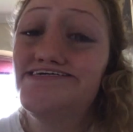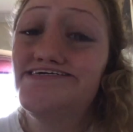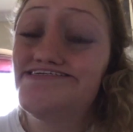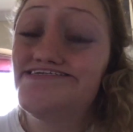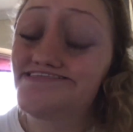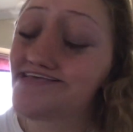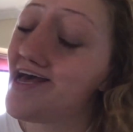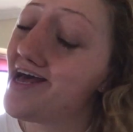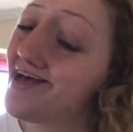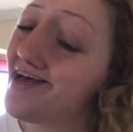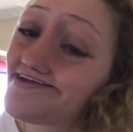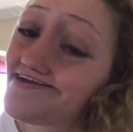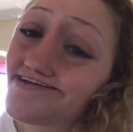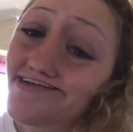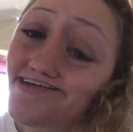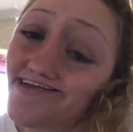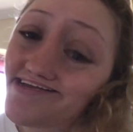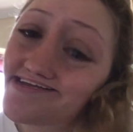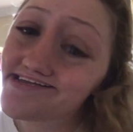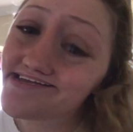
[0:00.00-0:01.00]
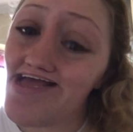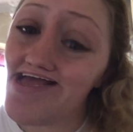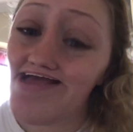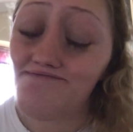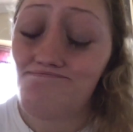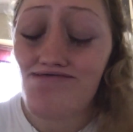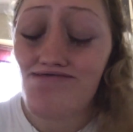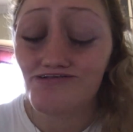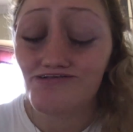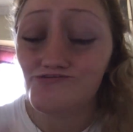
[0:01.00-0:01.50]
So yeah,
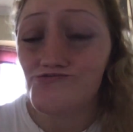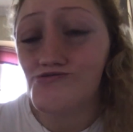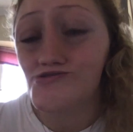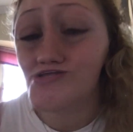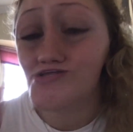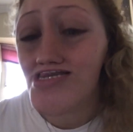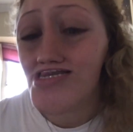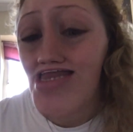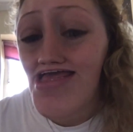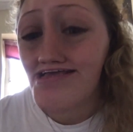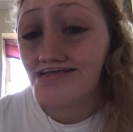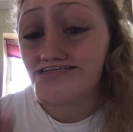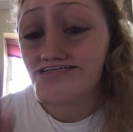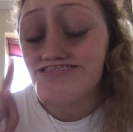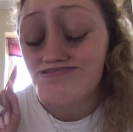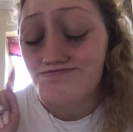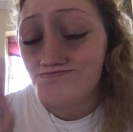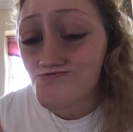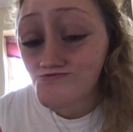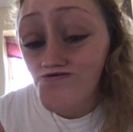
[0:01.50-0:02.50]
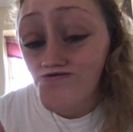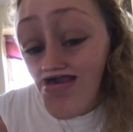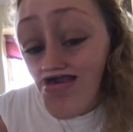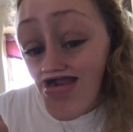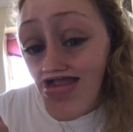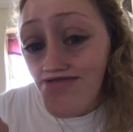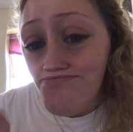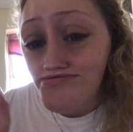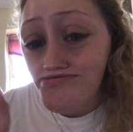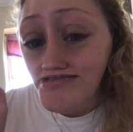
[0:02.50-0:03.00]
make sure you like,
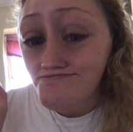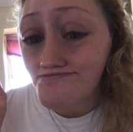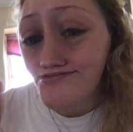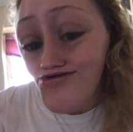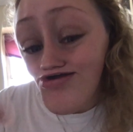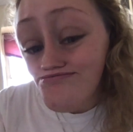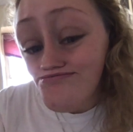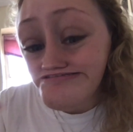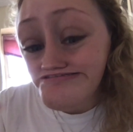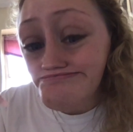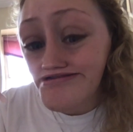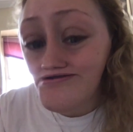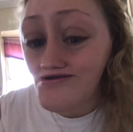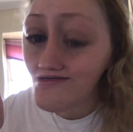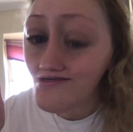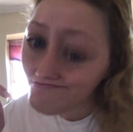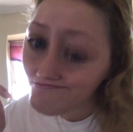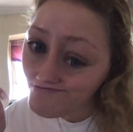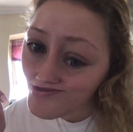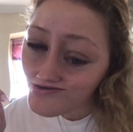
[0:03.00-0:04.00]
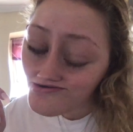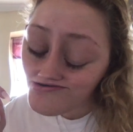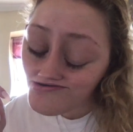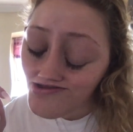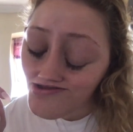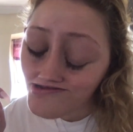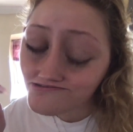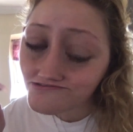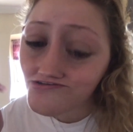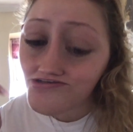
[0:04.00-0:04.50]
subscribe, leave in the comments below other
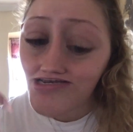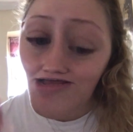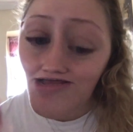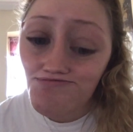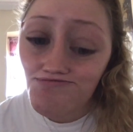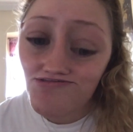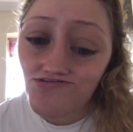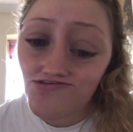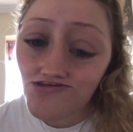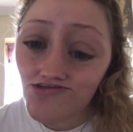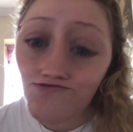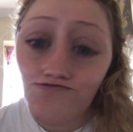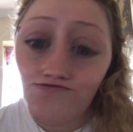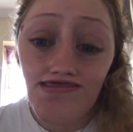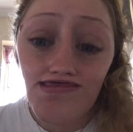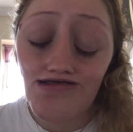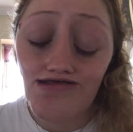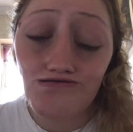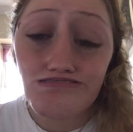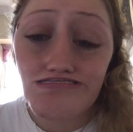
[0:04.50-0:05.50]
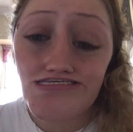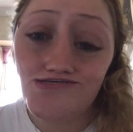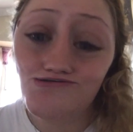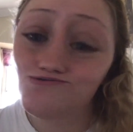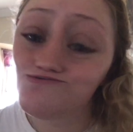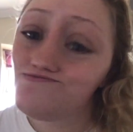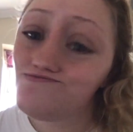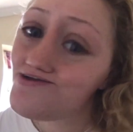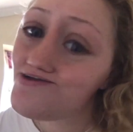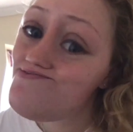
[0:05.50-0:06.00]
videos you'd like me to do and I'll see you all
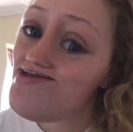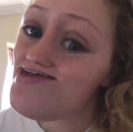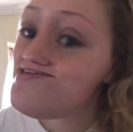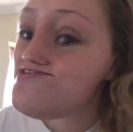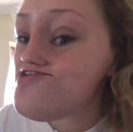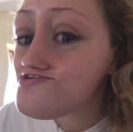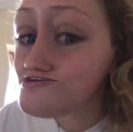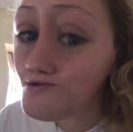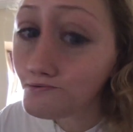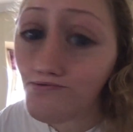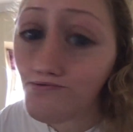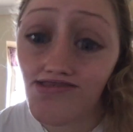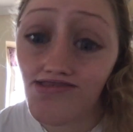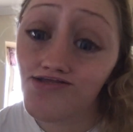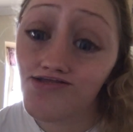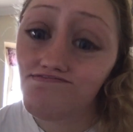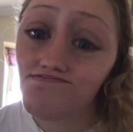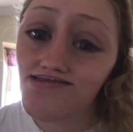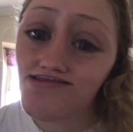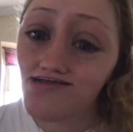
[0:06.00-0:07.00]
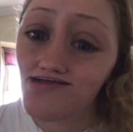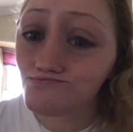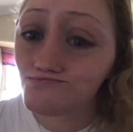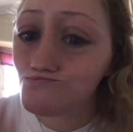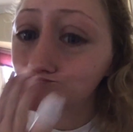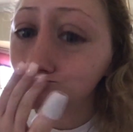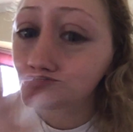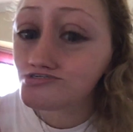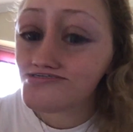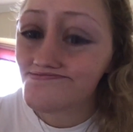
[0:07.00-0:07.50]
very very soon with a new video.
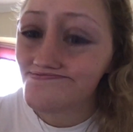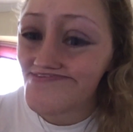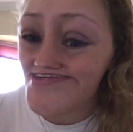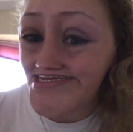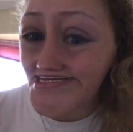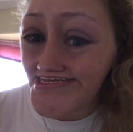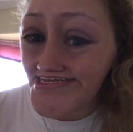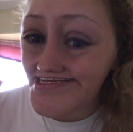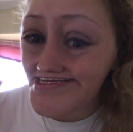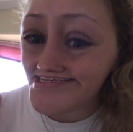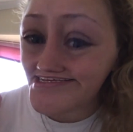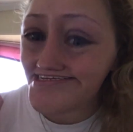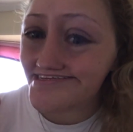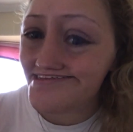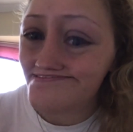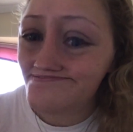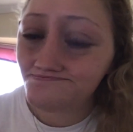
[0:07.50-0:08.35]
Bye!